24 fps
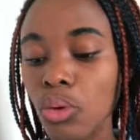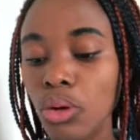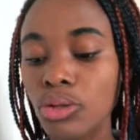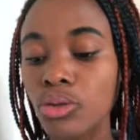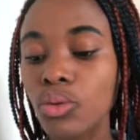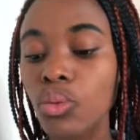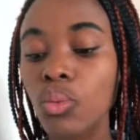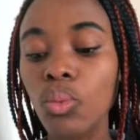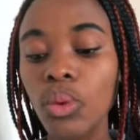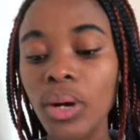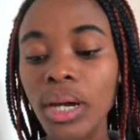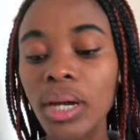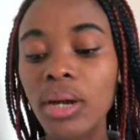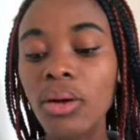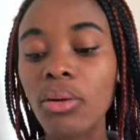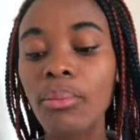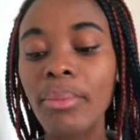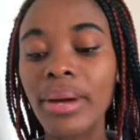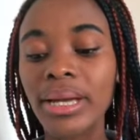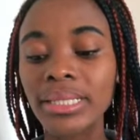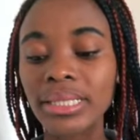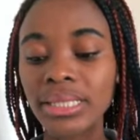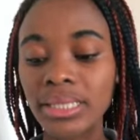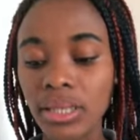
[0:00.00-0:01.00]
also work on
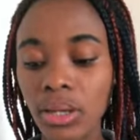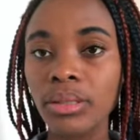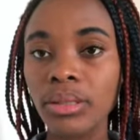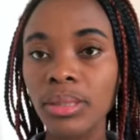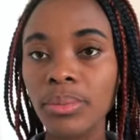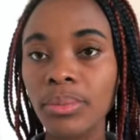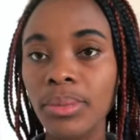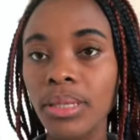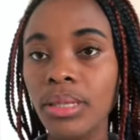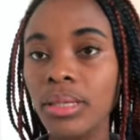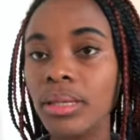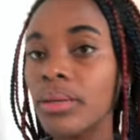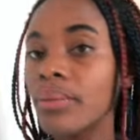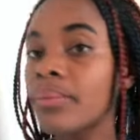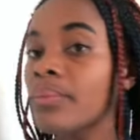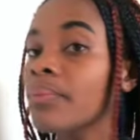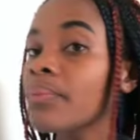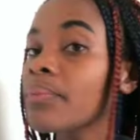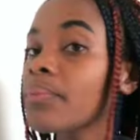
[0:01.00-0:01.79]
myself, to be